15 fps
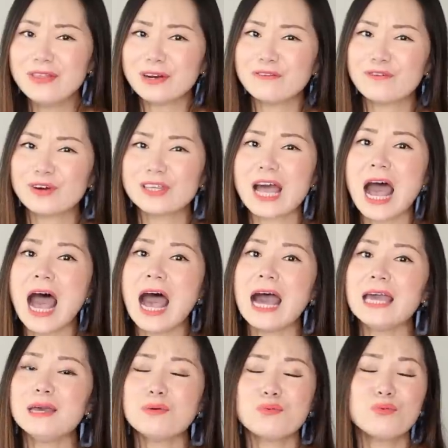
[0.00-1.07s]
and therefore the
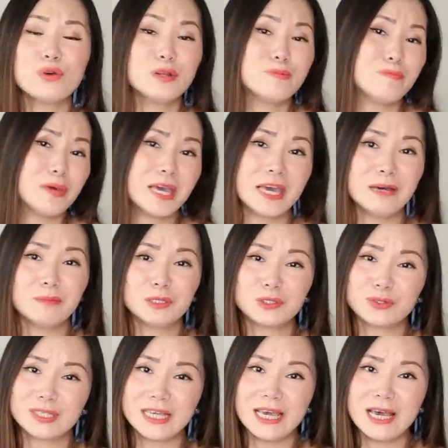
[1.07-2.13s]
eye wouldn't be able
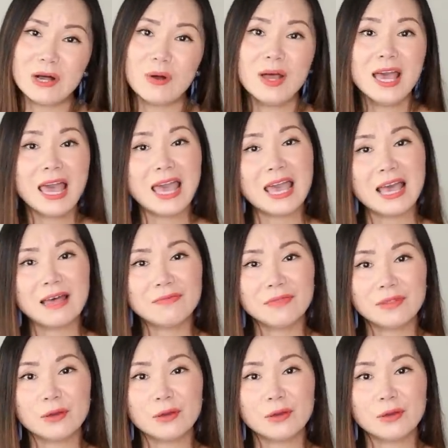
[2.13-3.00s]
to tell and